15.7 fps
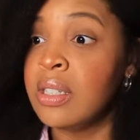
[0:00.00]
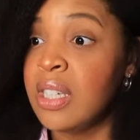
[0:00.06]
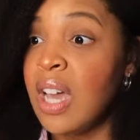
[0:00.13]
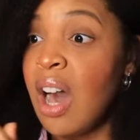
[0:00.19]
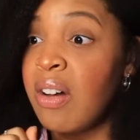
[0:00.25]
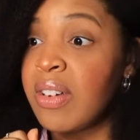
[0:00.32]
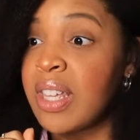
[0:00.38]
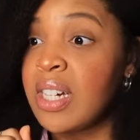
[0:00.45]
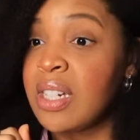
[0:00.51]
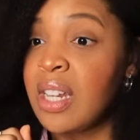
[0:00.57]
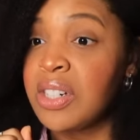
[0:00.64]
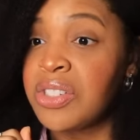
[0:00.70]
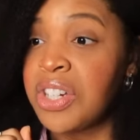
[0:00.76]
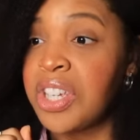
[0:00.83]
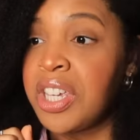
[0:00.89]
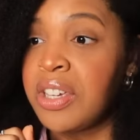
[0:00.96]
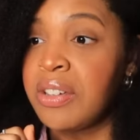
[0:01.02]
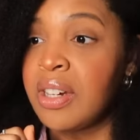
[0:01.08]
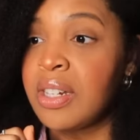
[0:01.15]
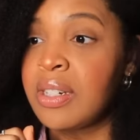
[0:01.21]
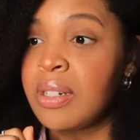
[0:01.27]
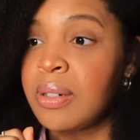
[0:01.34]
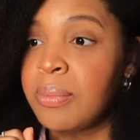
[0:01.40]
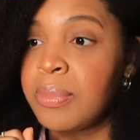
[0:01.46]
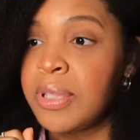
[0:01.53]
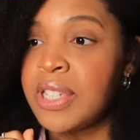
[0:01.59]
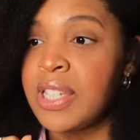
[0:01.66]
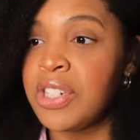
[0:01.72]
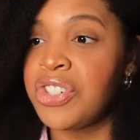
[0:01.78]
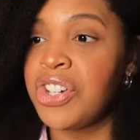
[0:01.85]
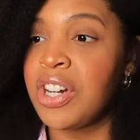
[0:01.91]
Y'all getting electrocuted. But
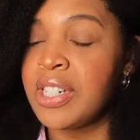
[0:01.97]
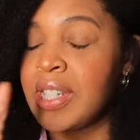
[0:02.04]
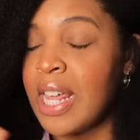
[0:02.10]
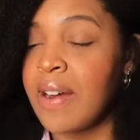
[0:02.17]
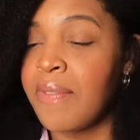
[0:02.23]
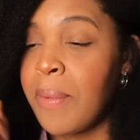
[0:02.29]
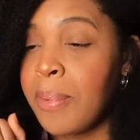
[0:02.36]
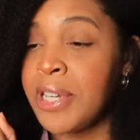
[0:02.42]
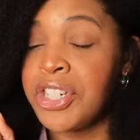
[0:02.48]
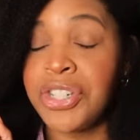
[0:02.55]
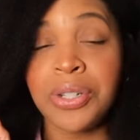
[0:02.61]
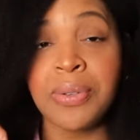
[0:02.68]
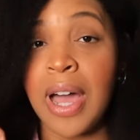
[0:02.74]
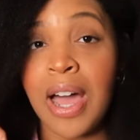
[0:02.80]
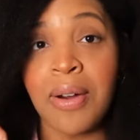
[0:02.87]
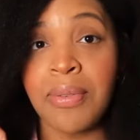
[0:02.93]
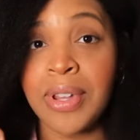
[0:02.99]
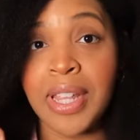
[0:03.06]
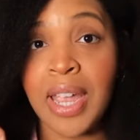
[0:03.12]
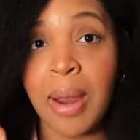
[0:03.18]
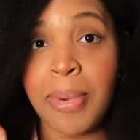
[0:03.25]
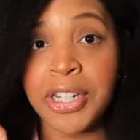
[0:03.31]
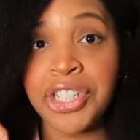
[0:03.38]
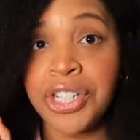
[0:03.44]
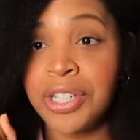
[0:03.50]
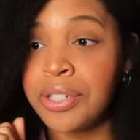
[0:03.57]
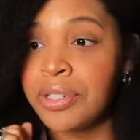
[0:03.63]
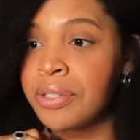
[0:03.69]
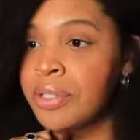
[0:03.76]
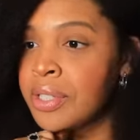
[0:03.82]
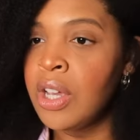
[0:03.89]
since you're a son of a bitch too, I don't really care about
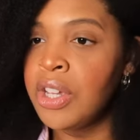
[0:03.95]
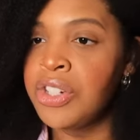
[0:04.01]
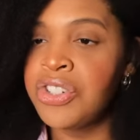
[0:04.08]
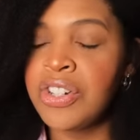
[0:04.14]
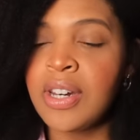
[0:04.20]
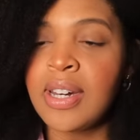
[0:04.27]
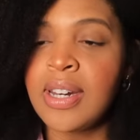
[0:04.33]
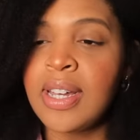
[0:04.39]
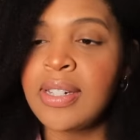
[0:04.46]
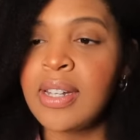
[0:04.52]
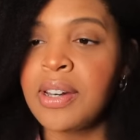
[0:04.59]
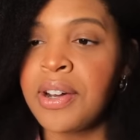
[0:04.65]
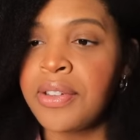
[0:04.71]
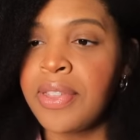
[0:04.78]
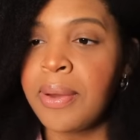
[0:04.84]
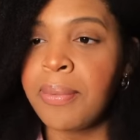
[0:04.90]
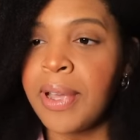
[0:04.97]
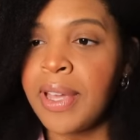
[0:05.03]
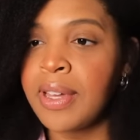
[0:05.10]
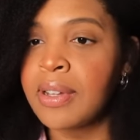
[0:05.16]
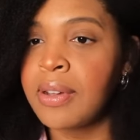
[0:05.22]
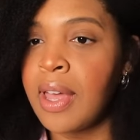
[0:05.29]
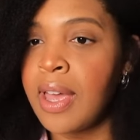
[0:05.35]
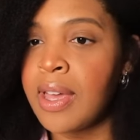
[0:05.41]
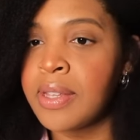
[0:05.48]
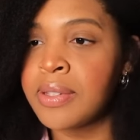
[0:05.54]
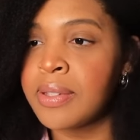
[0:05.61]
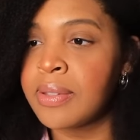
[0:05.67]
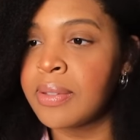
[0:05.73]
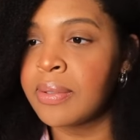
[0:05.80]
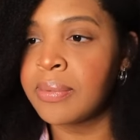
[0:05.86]
you. Should have not done her that way in class.
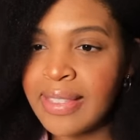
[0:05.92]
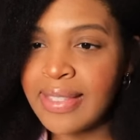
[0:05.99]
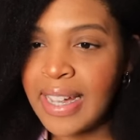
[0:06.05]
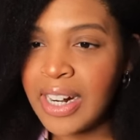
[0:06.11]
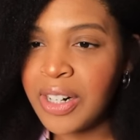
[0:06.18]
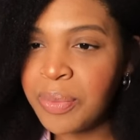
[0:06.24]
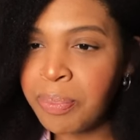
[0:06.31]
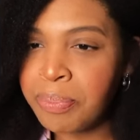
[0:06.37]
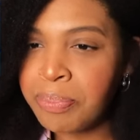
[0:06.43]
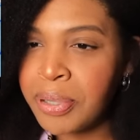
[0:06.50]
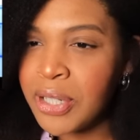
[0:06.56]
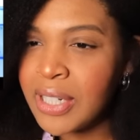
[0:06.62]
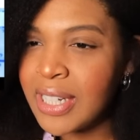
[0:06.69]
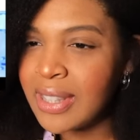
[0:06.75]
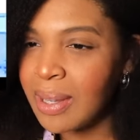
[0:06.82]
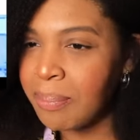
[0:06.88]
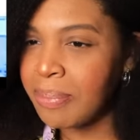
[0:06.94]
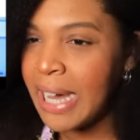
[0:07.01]
They're pulling the